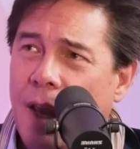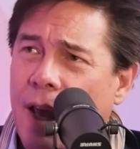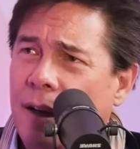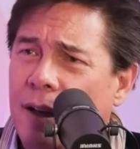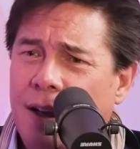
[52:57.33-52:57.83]

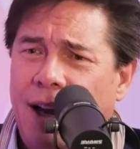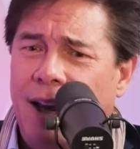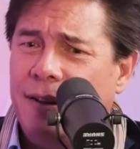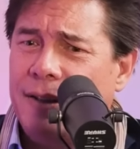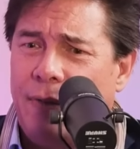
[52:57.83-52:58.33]
and I
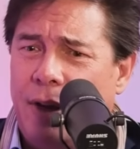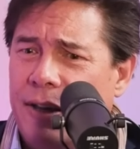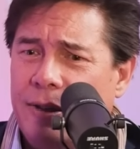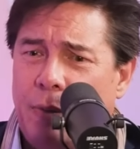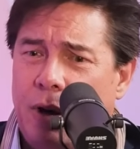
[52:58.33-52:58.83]
had several
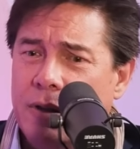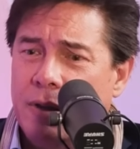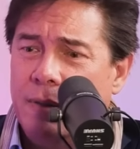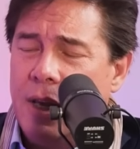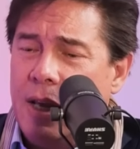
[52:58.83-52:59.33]
Aston
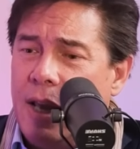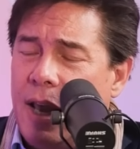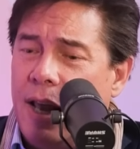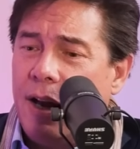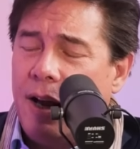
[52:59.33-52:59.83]
Martins.
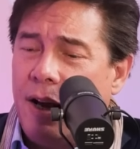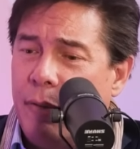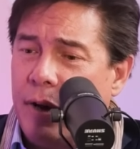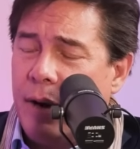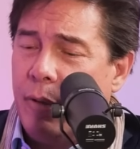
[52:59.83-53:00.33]
And
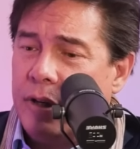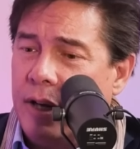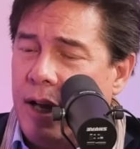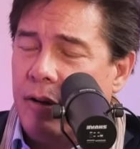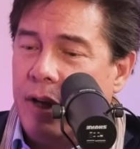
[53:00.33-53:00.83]
when I worked
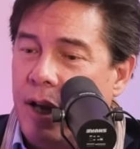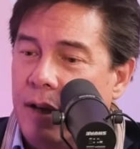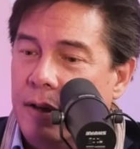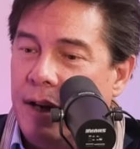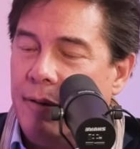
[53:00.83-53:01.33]
at
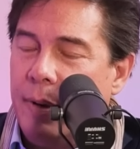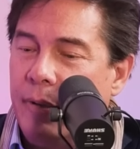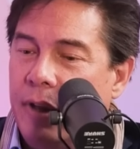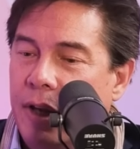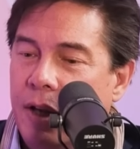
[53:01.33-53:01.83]
Allergan, I
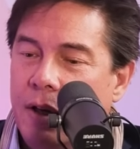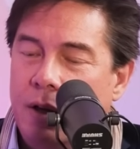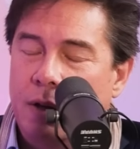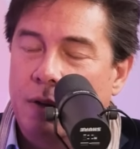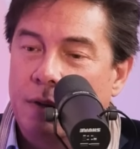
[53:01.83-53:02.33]
remember thinking,
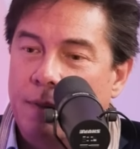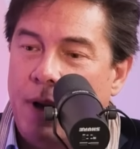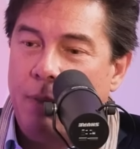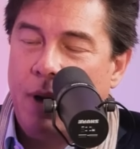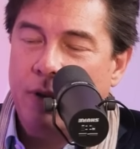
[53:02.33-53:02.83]
oh,
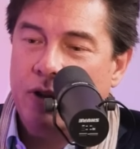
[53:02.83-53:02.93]
I probably